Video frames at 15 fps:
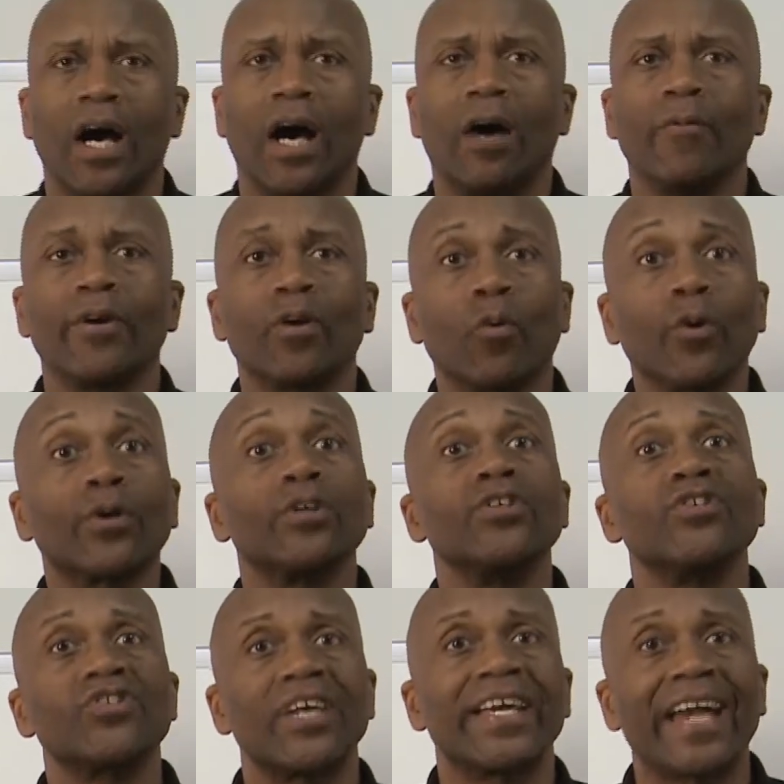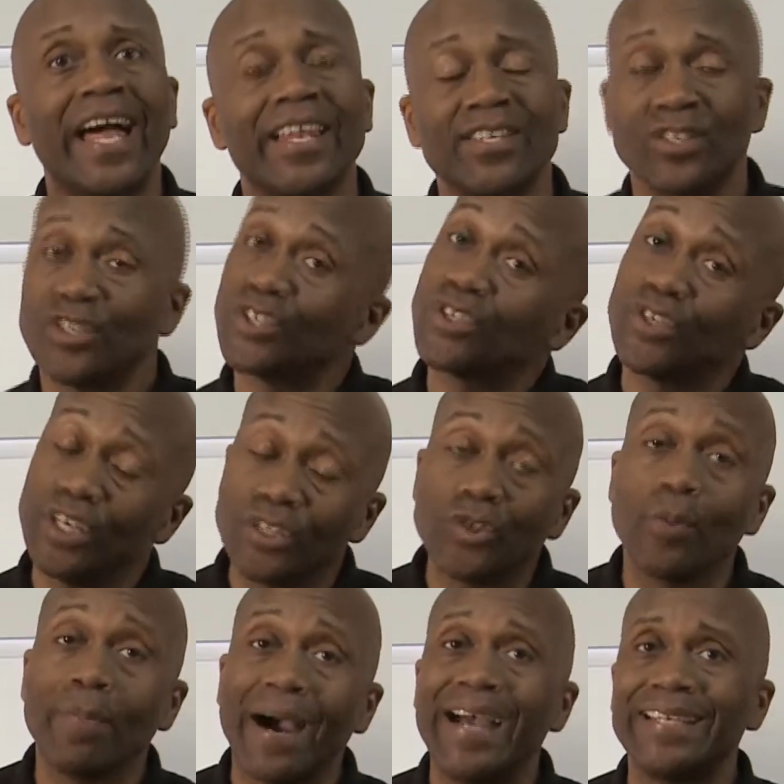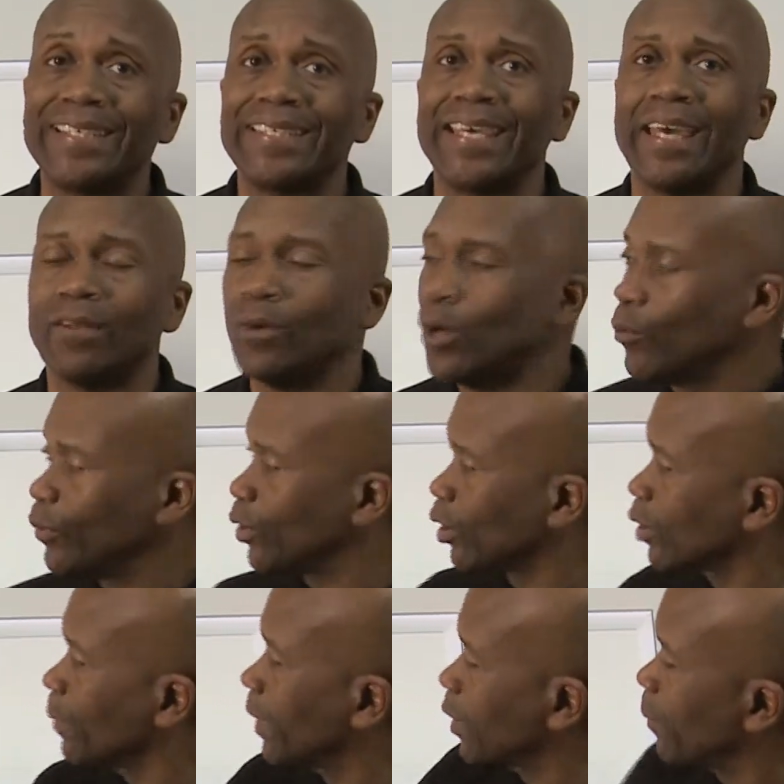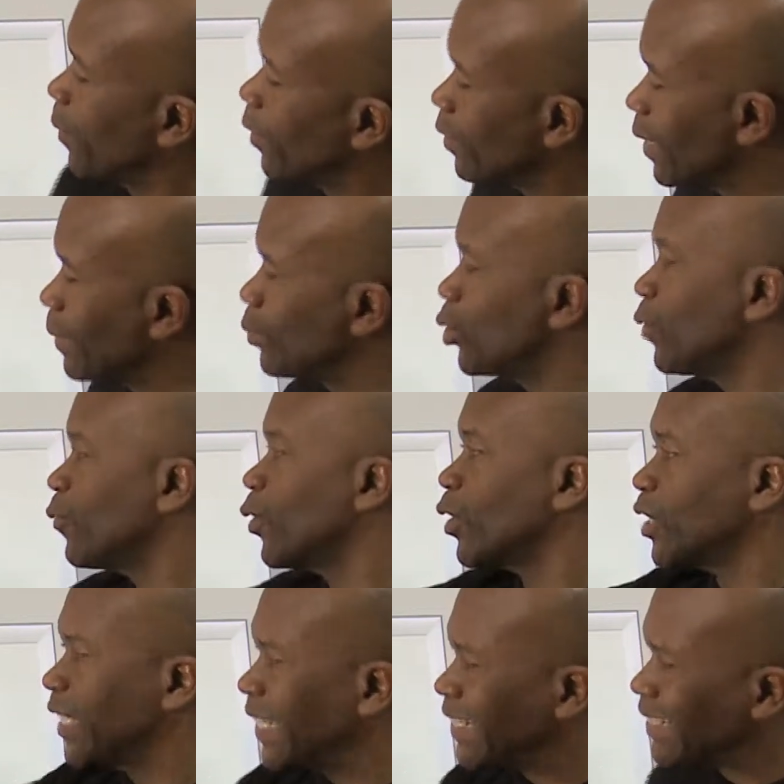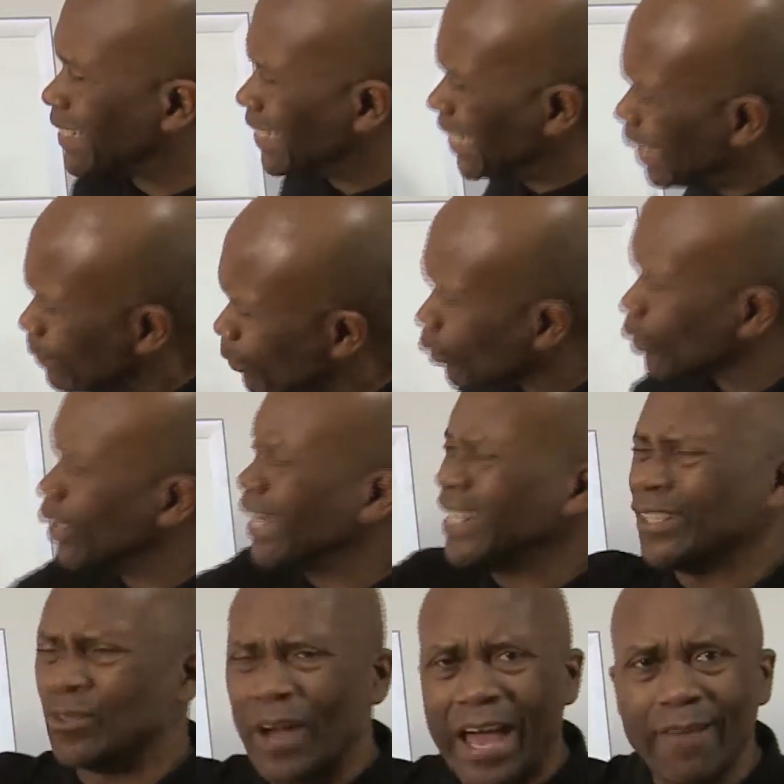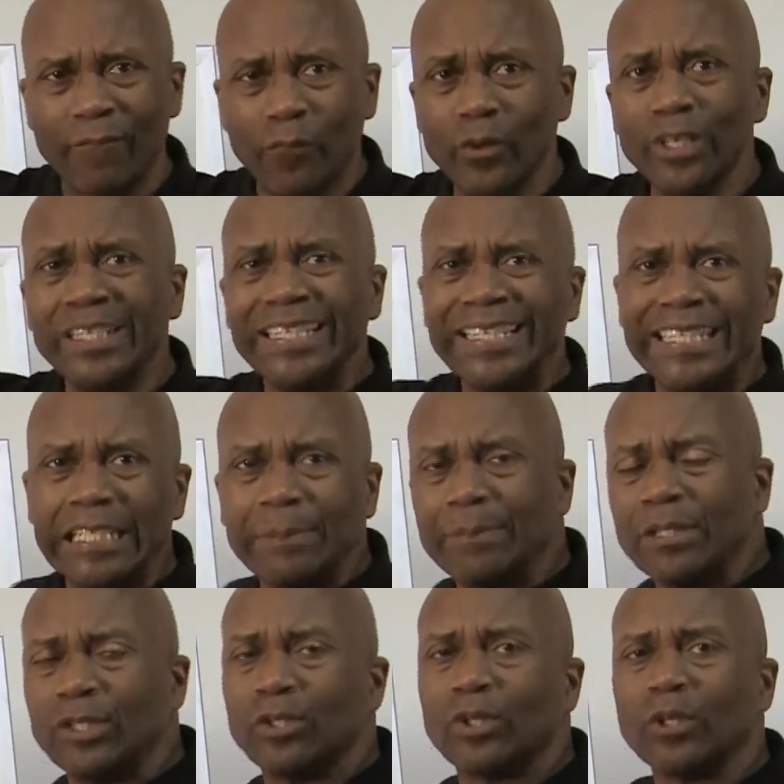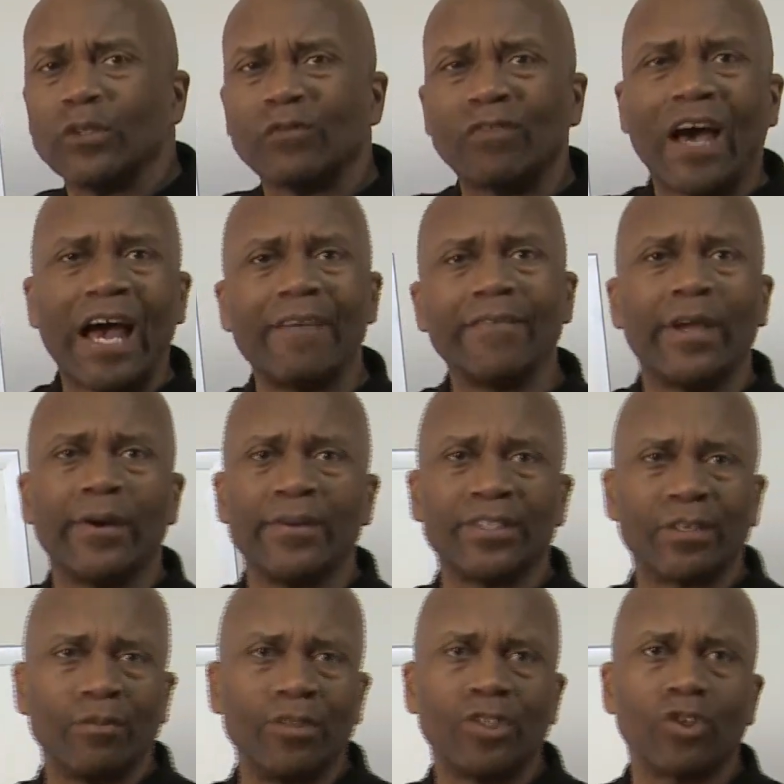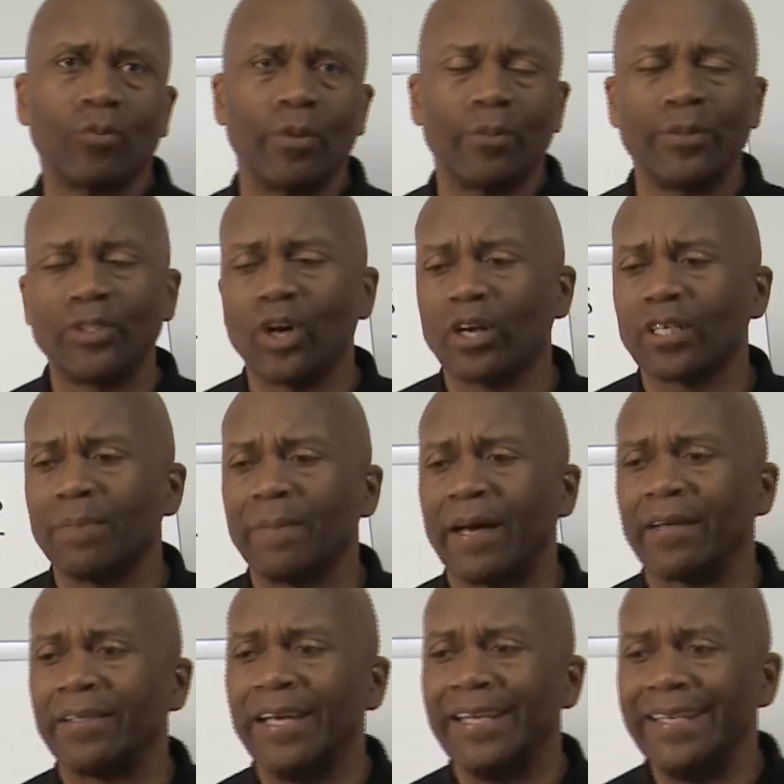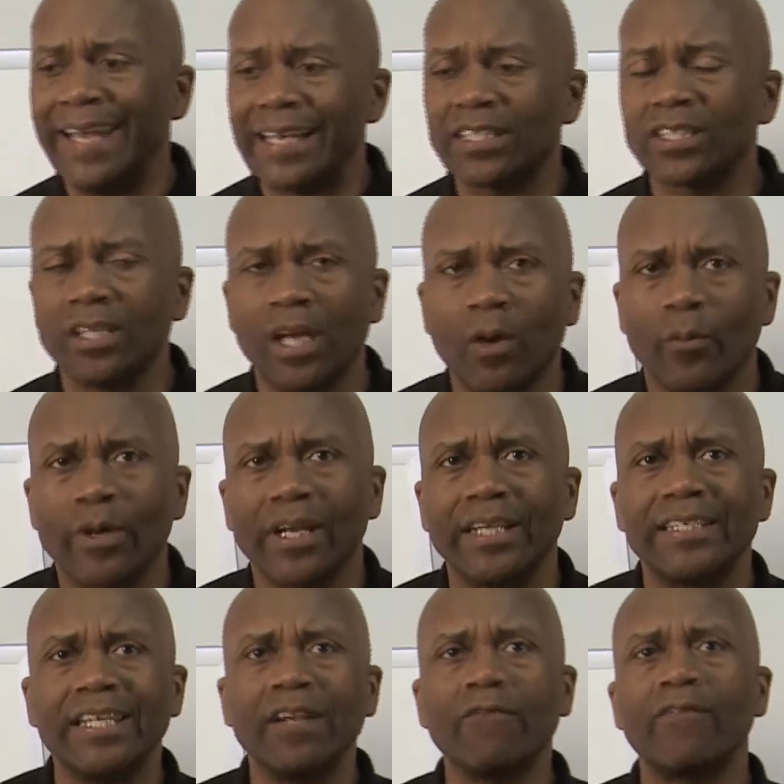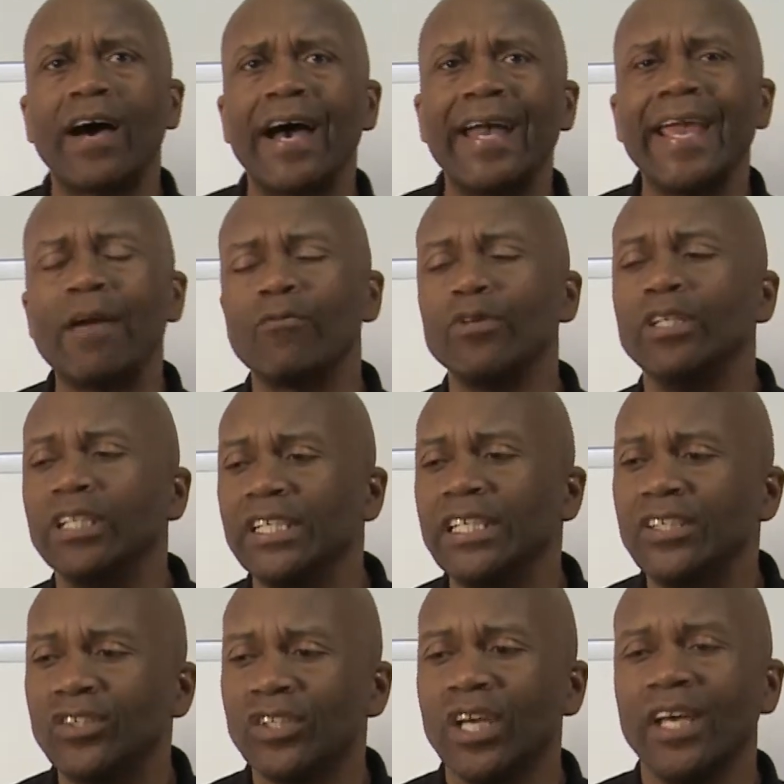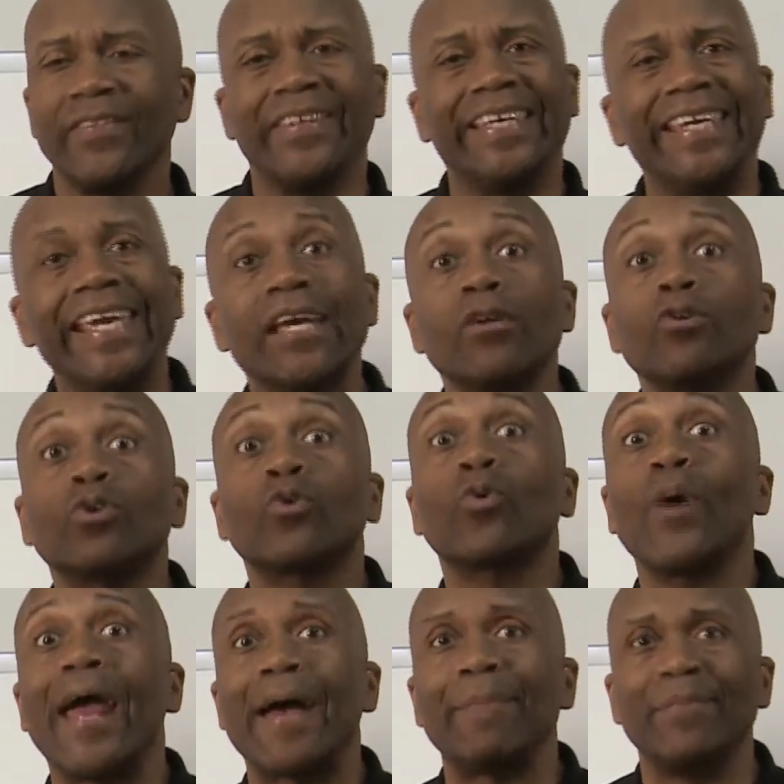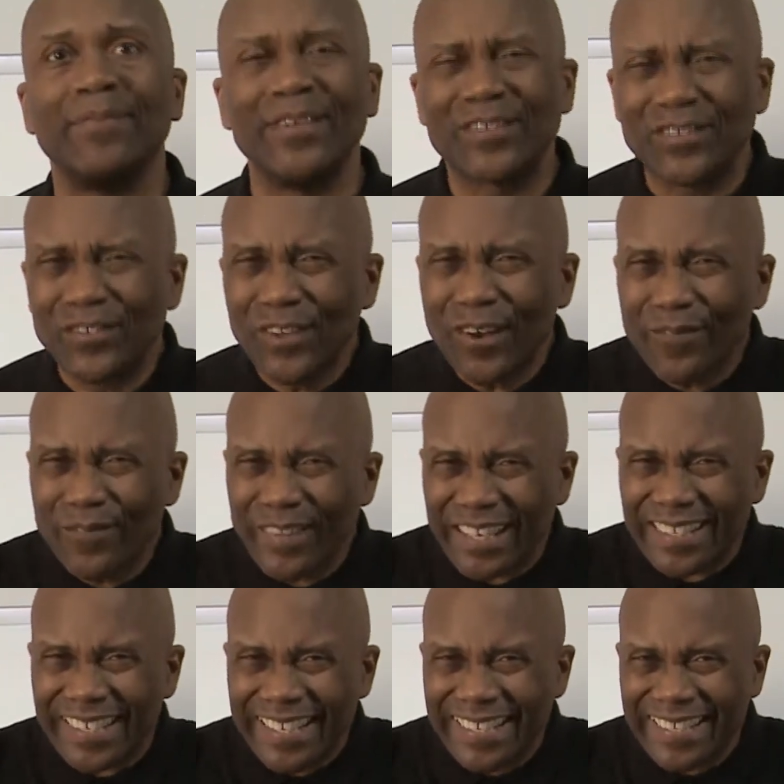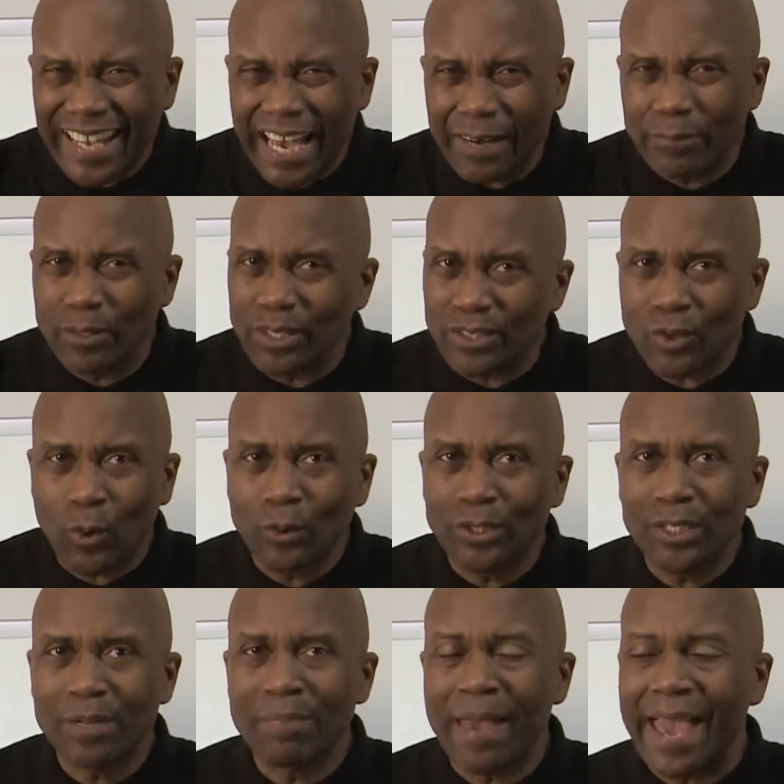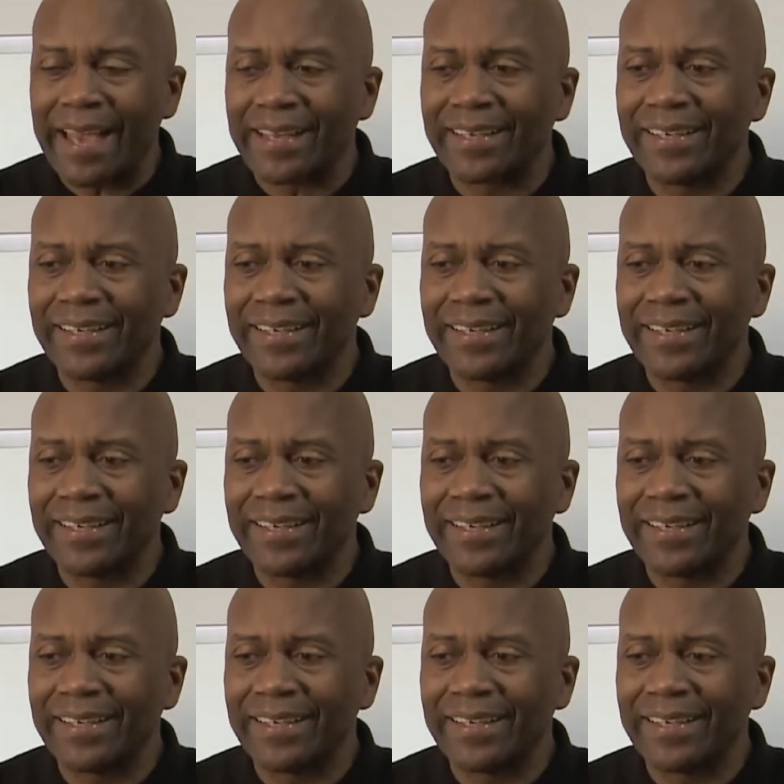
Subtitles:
We're going to work on your psychology. It's your mindset. We talked about the paradigm shift. We're going to get deeper, dive really deep into those 5 areas that we talked about. Next, we're going to identify and release the inner crap, the stuff that's inside of you that's holding you back.